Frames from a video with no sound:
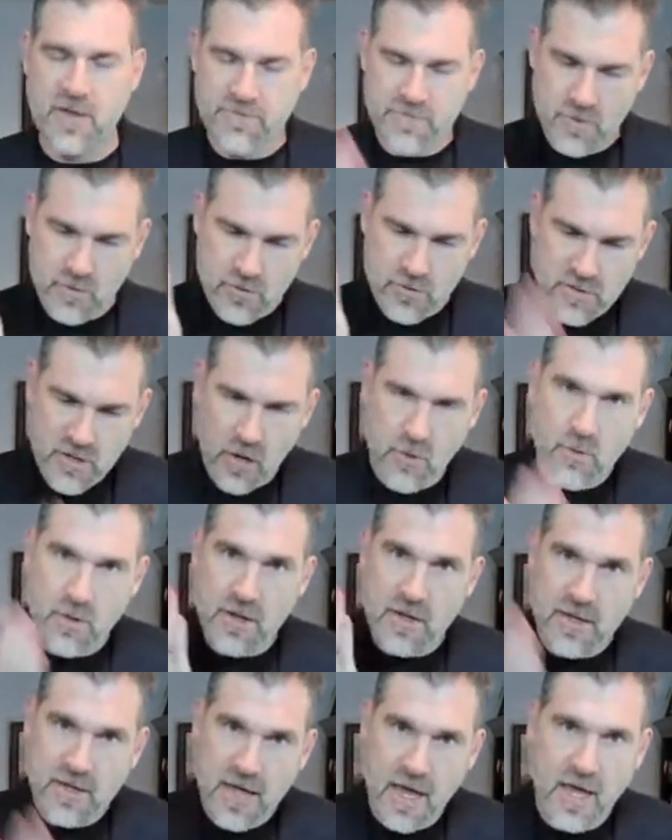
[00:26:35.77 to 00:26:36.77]
If you don't
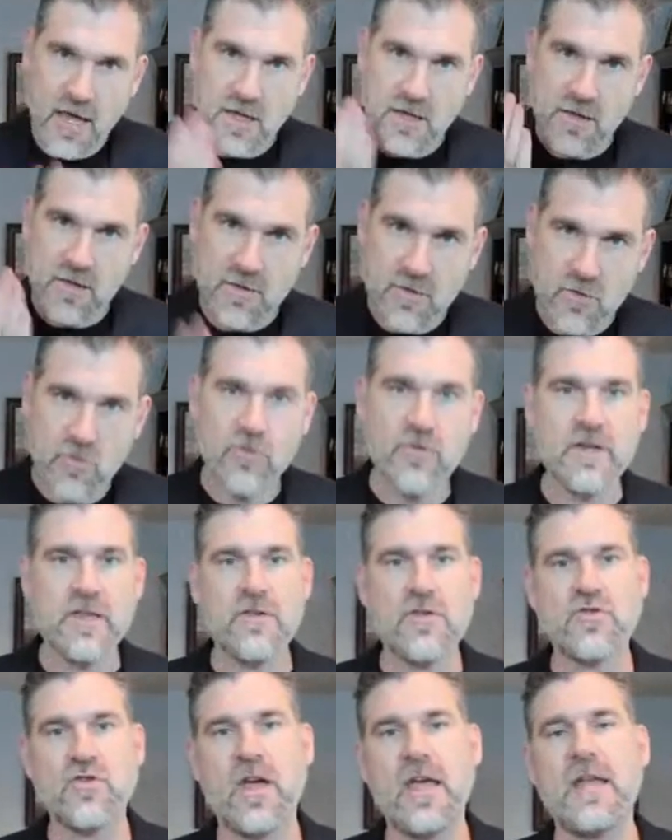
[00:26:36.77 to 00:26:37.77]
get your story
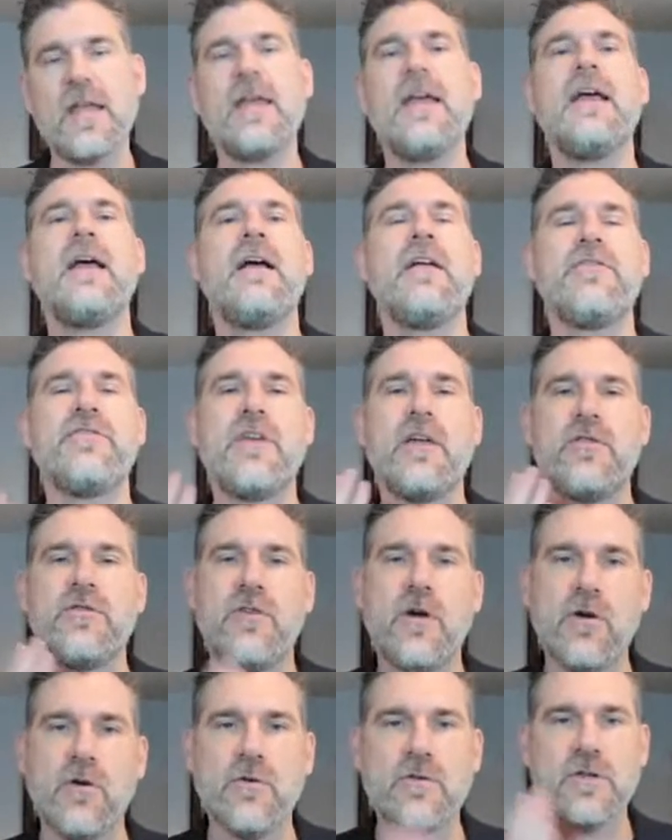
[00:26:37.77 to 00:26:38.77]
straight, then
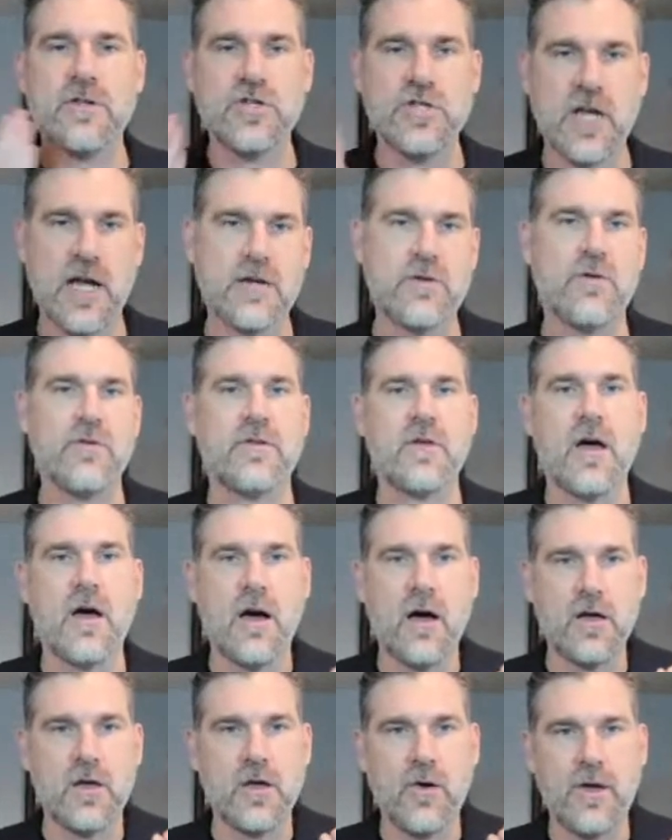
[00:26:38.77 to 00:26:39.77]
those channels
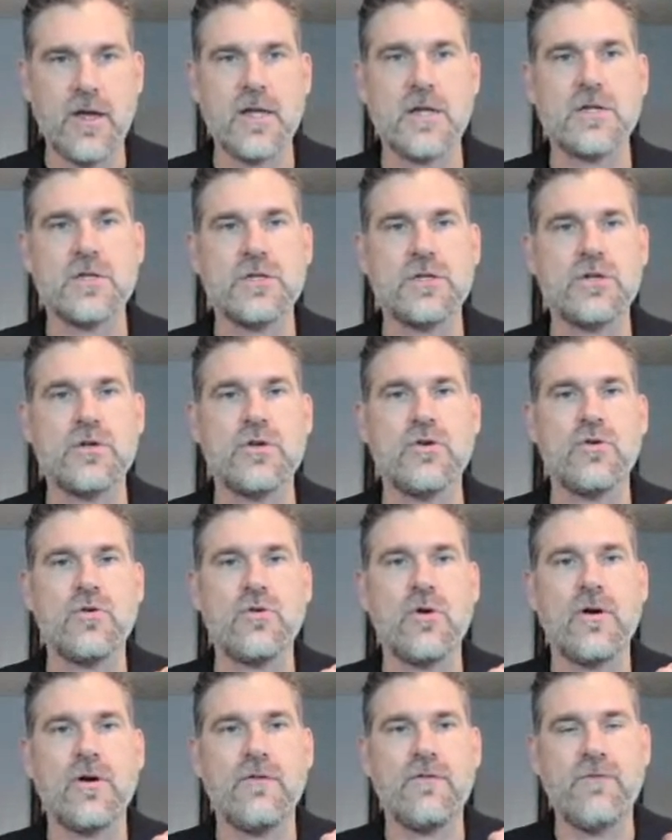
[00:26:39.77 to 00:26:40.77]
are going
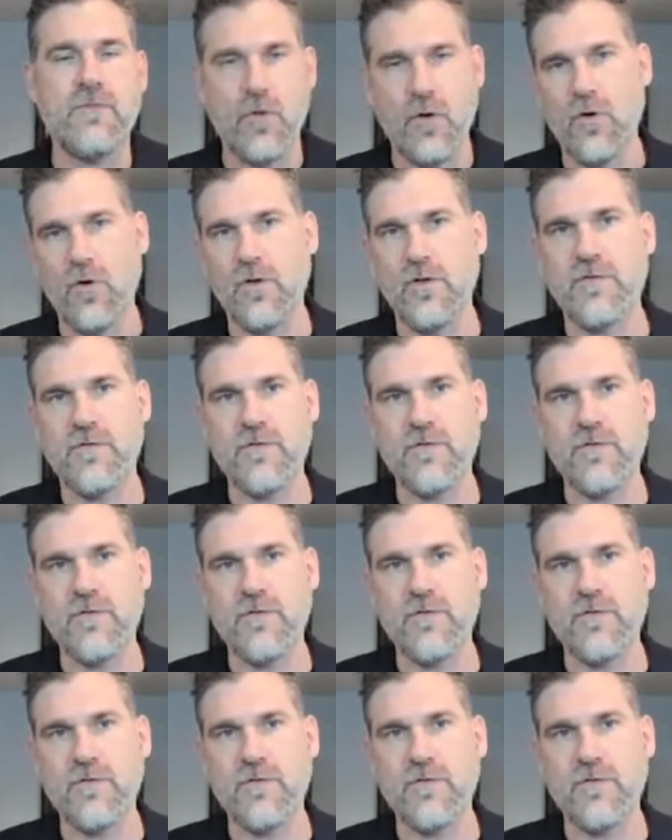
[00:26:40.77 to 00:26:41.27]
to fall